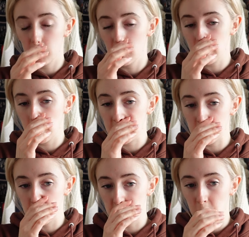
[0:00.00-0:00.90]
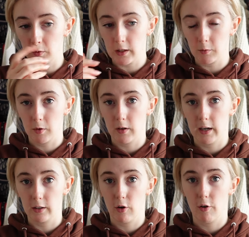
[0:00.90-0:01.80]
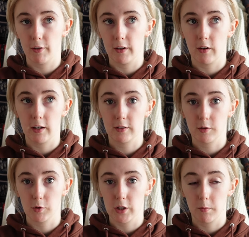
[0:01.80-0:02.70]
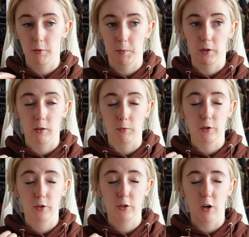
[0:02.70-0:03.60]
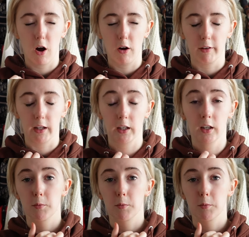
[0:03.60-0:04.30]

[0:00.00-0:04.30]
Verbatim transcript: We also went to McDonald's, had a, had a coffee and I had some chips because I was starving.